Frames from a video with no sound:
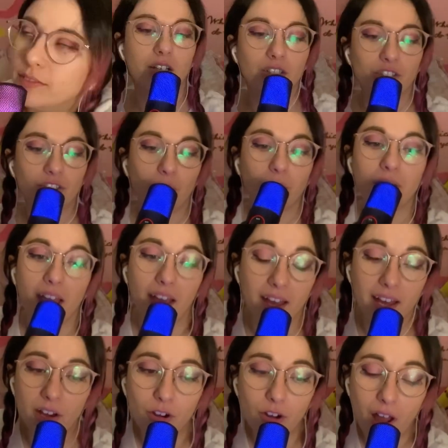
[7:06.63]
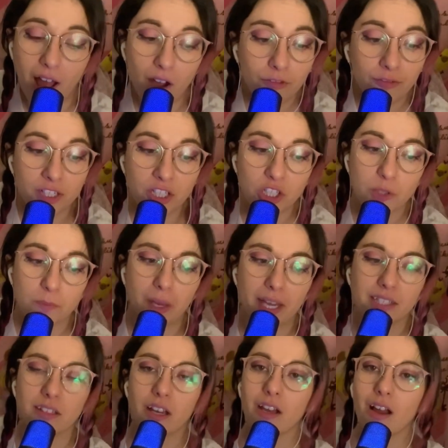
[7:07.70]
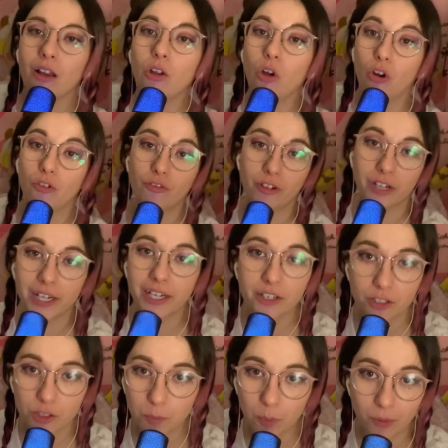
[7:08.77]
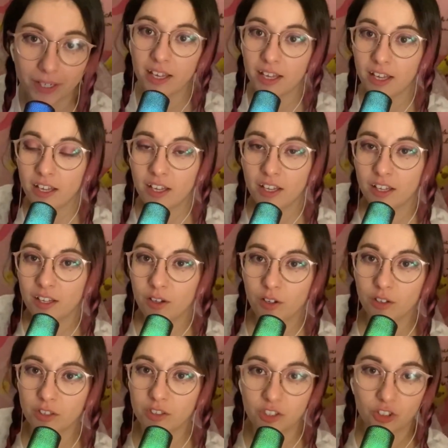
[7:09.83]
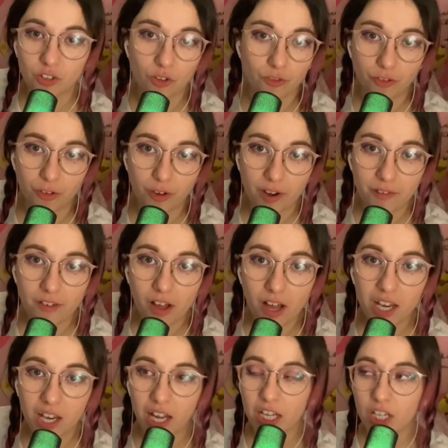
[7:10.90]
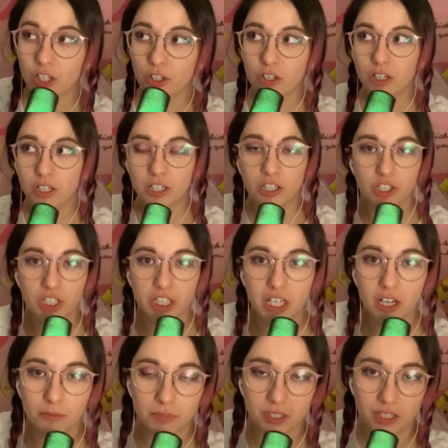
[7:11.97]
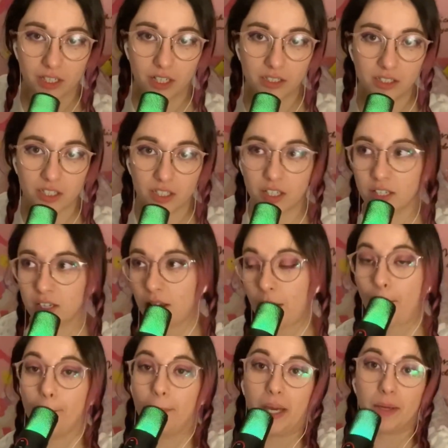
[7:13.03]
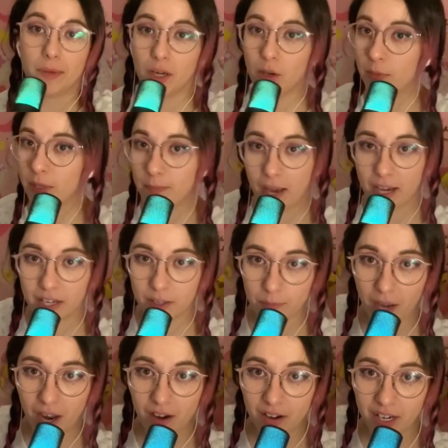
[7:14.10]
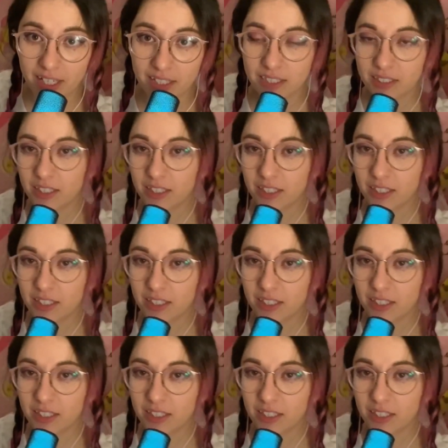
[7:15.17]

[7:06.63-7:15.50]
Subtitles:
So yeah, Alfie just makes like a lot of really good points. This is not forever. Like, you can literally come to London. Maybe I'll be back in Paris.